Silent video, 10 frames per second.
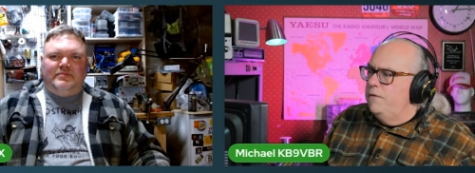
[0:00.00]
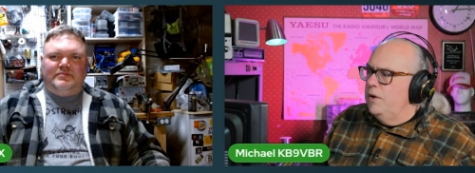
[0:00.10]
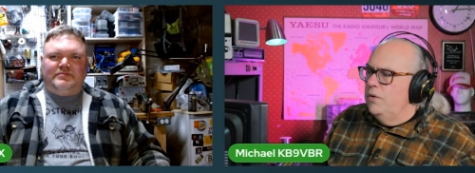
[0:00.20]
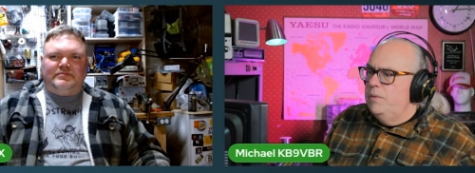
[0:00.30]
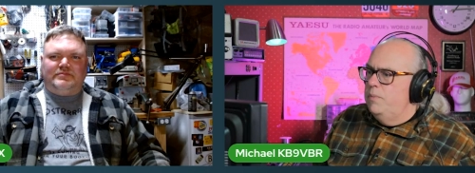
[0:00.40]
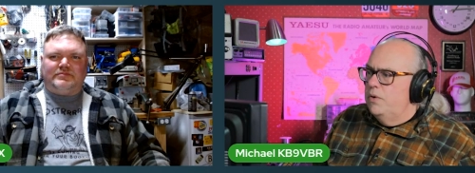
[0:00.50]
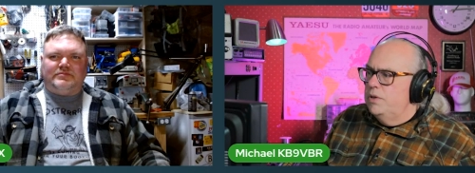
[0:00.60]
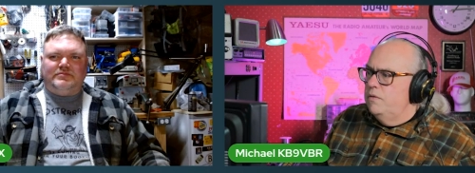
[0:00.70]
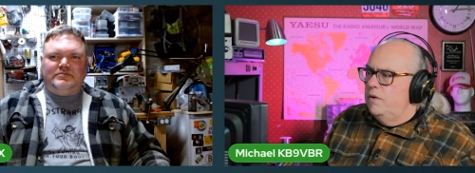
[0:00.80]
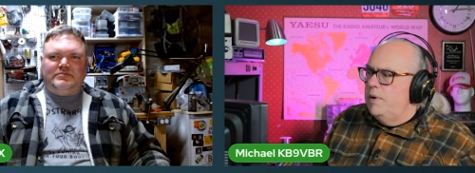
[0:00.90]
Speaker 1: floated
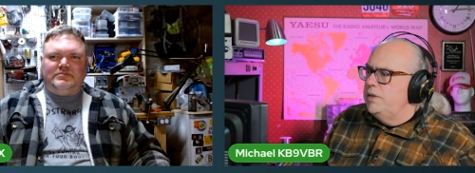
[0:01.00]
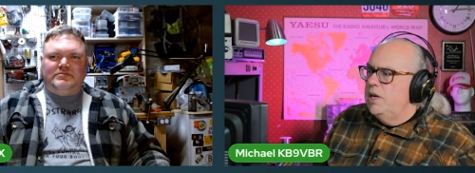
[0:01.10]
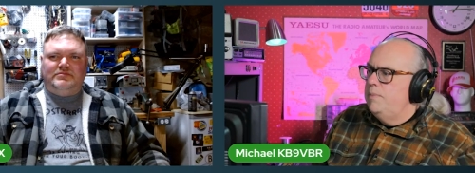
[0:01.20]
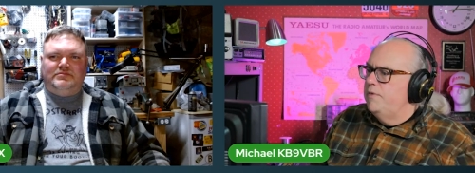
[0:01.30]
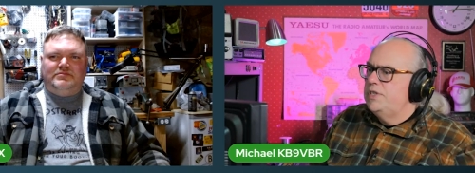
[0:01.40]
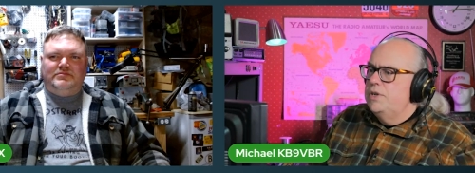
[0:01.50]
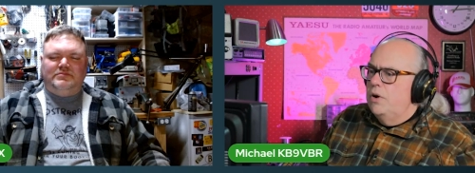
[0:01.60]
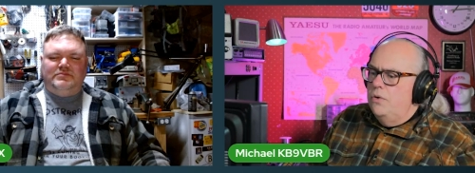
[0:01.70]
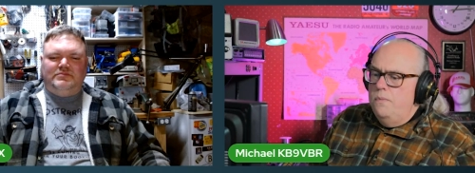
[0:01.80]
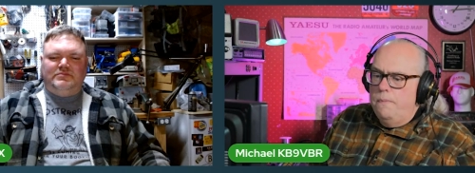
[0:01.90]
both of them on top of
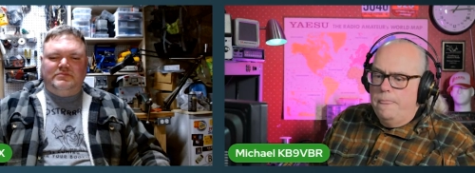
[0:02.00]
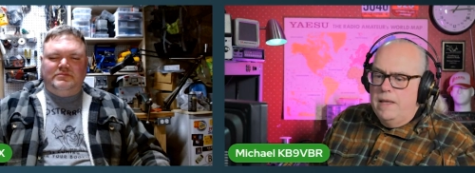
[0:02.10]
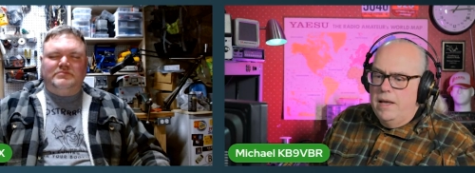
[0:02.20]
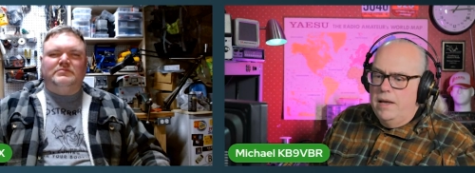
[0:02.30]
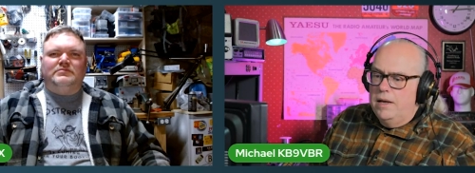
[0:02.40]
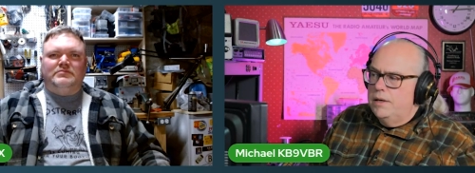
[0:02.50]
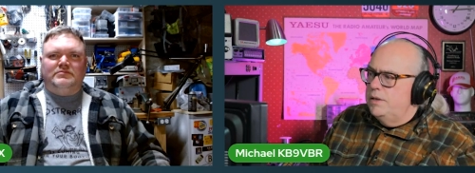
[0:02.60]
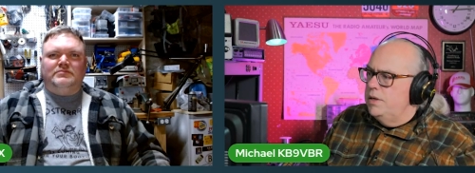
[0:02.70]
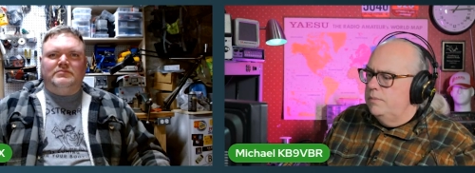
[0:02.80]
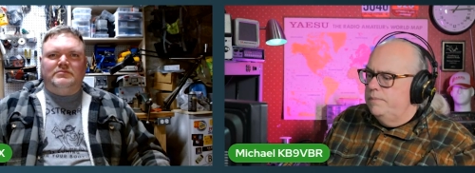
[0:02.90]
snow,
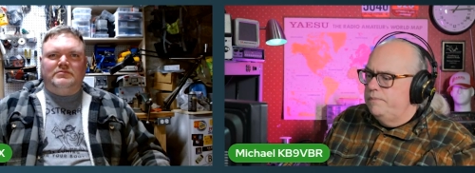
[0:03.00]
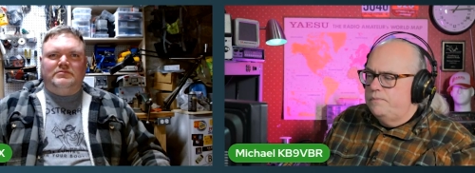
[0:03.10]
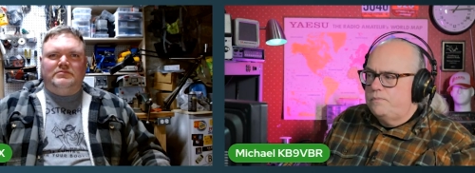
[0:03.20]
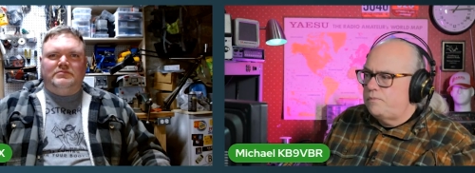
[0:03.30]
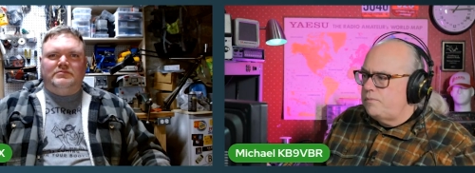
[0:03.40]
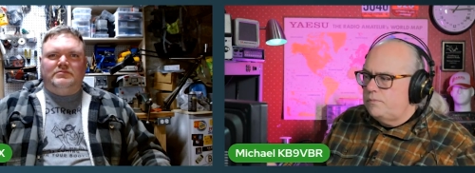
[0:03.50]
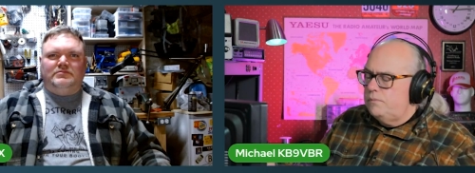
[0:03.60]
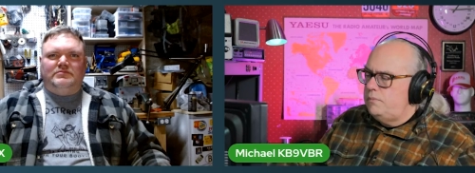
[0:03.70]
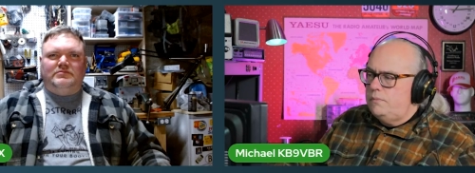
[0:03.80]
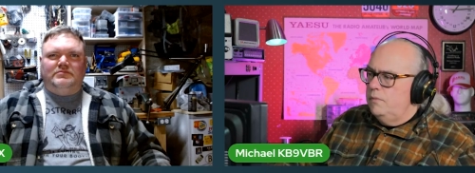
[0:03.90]
and um,
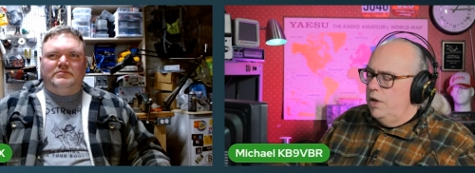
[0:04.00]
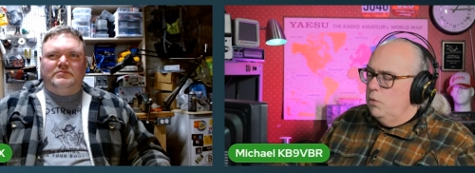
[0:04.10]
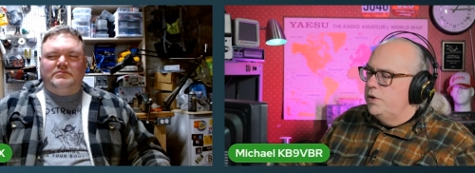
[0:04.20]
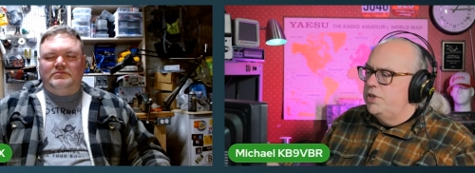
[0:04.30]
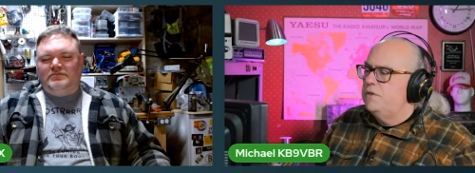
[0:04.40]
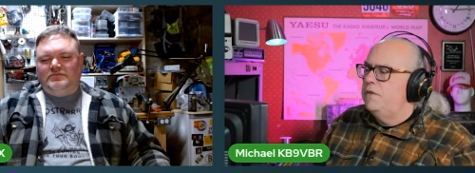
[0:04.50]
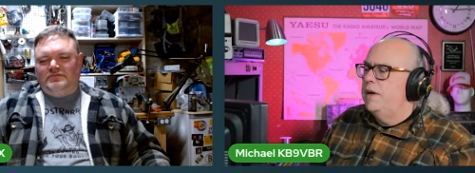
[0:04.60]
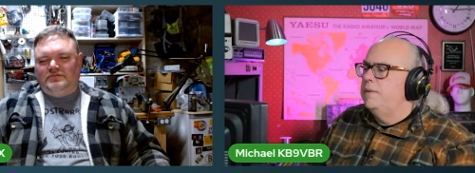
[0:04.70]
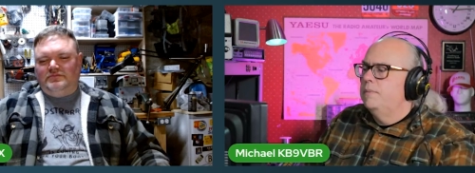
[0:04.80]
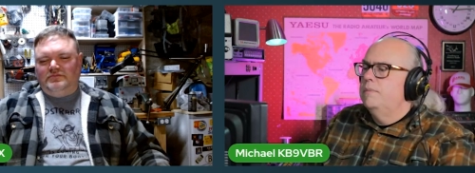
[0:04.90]
they work just
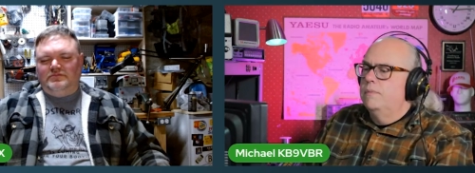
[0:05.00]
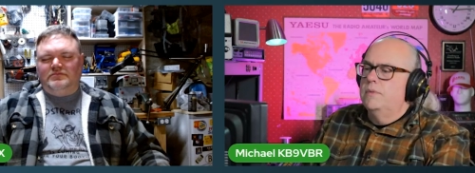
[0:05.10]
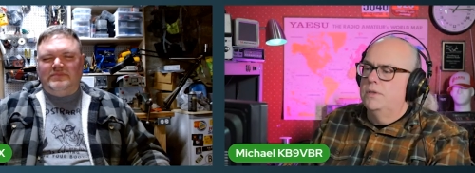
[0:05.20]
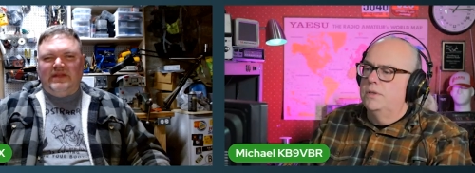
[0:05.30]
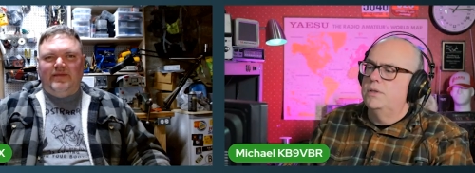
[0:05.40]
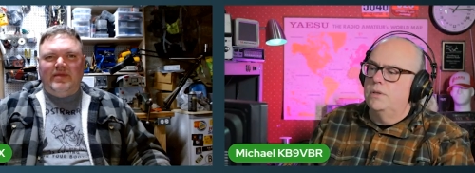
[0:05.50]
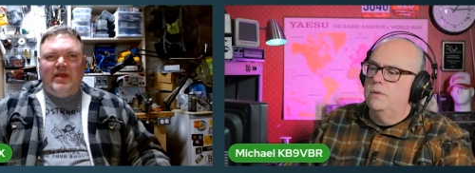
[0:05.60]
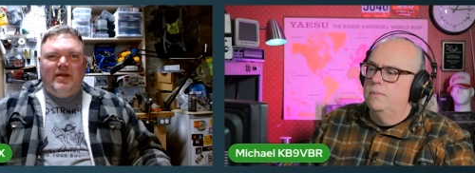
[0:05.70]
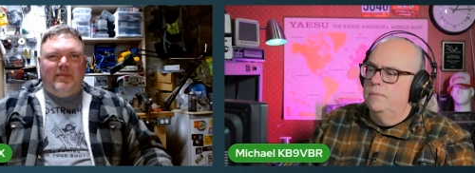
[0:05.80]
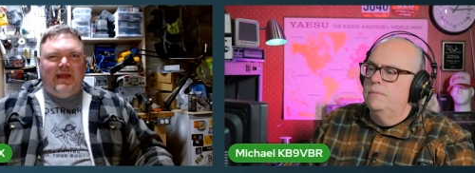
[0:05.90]
fine. Yeah.
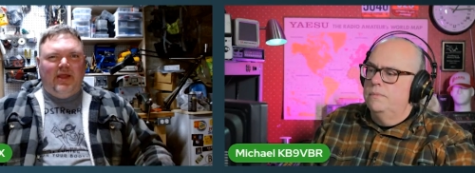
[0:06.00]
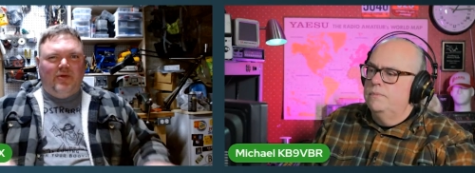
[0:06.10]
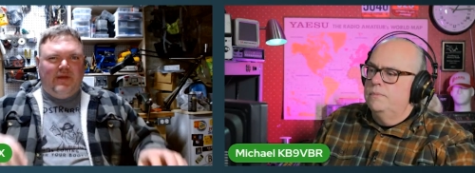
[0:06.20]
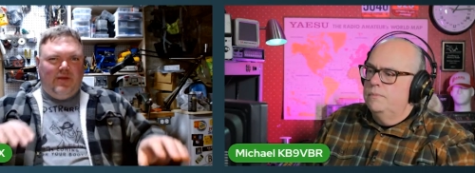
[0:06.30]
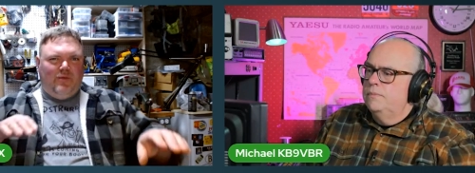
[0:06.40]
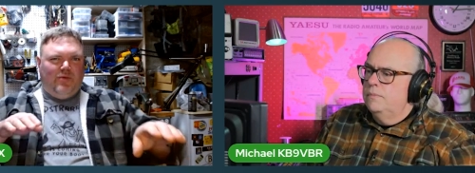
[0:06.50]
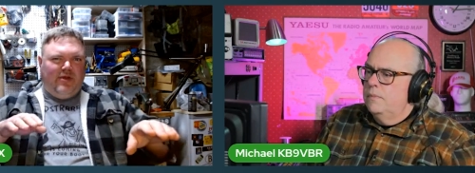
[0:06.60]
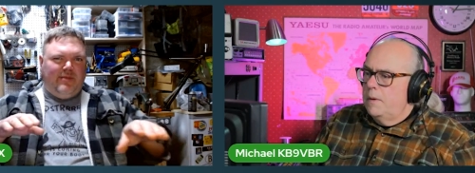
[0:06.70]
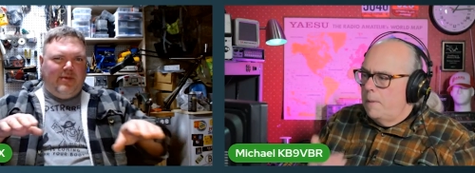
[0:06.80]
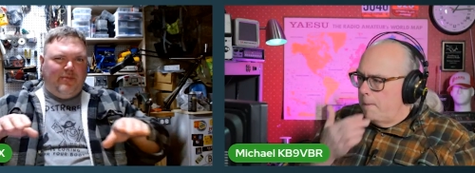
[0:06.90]
So
Speaker 2: I only
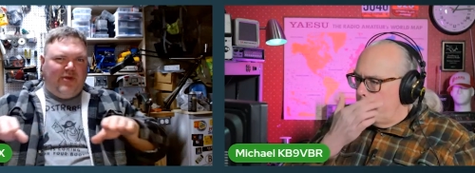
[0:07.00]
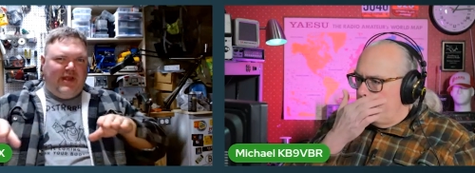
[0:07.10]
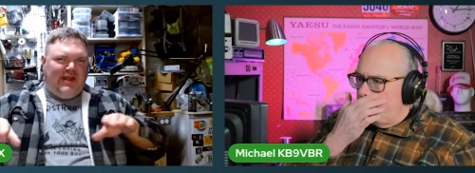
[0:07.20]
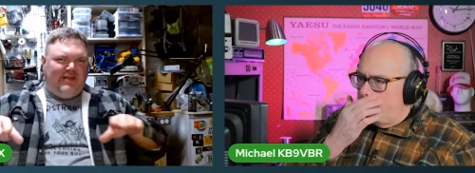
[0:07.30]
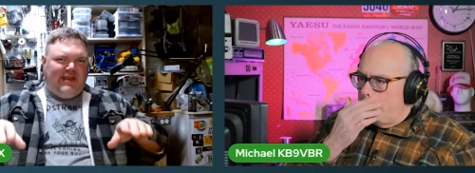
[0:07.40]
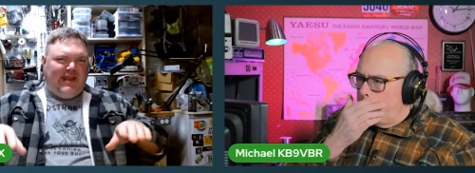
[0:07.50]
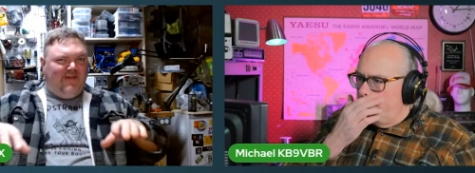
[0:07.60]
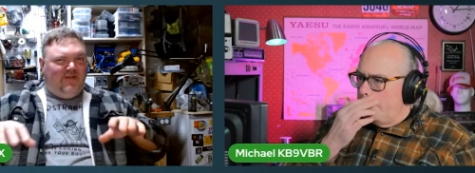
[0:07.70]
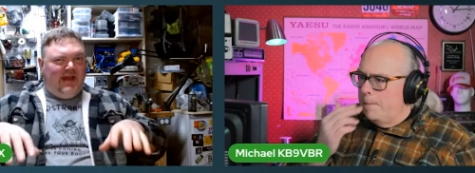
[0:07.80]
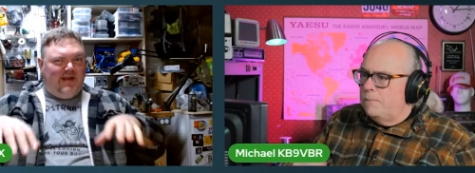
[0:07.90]
worry about putting on
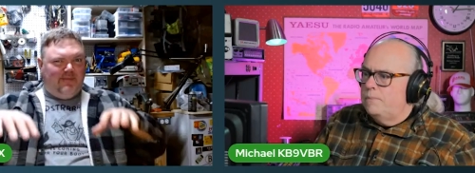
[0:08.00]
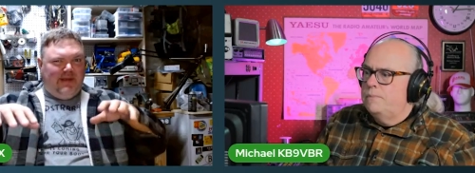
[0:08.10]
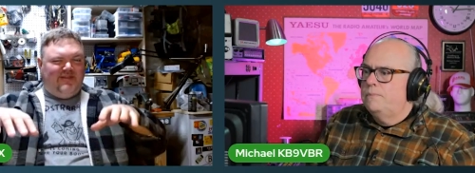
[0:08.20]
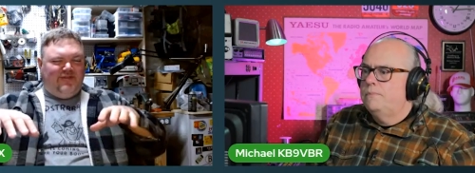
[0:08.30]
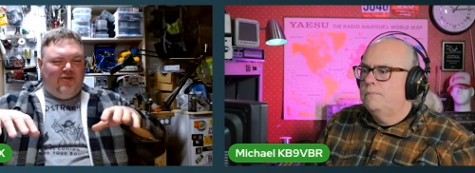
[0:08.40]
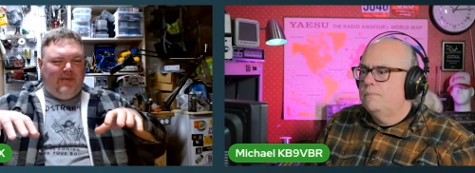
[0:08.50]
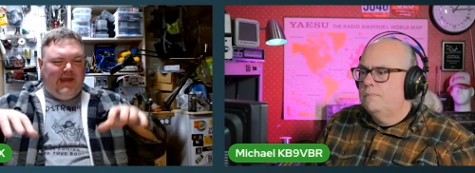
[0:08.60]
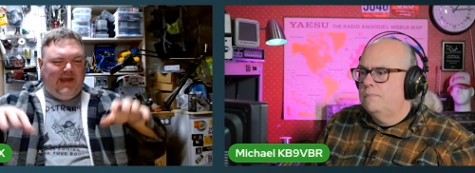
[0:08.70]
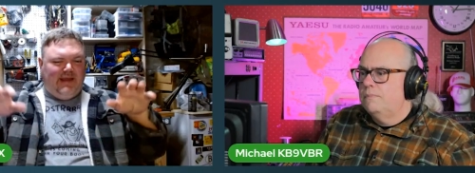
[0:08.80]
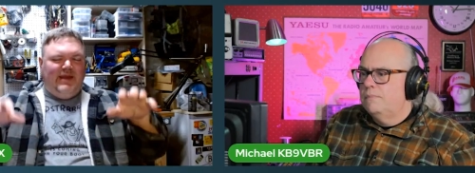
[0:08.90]
like if you got a big
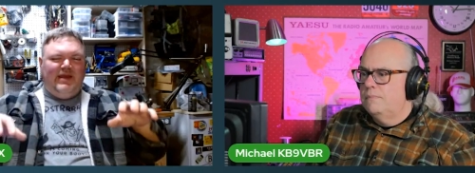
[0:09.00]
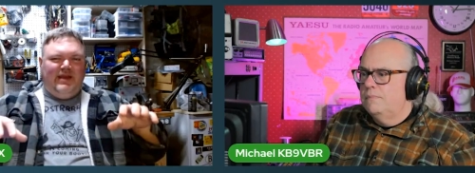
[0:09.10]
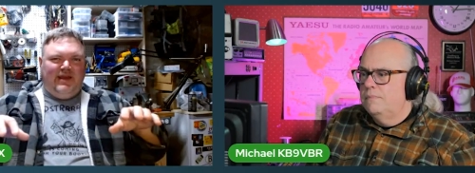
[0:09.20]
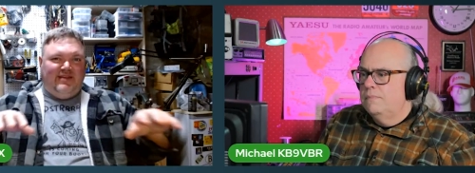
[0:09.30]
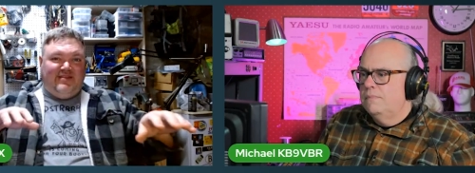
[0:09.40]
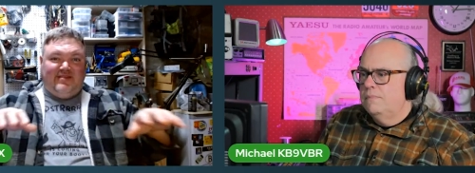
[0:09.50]
snowpack is